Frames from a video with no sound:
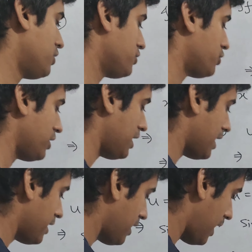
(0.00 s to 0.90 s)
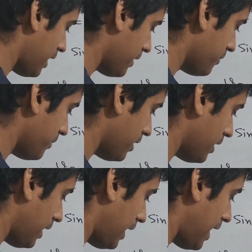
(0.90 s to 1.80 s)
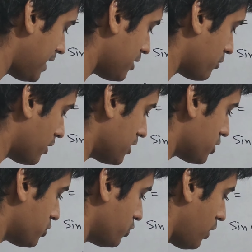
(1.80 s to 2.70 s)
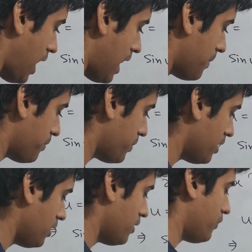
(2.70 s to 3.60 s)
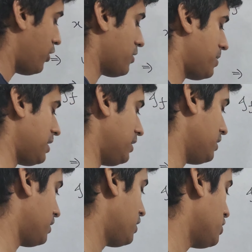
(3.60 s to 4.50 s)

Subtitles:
So here n equals to half for v.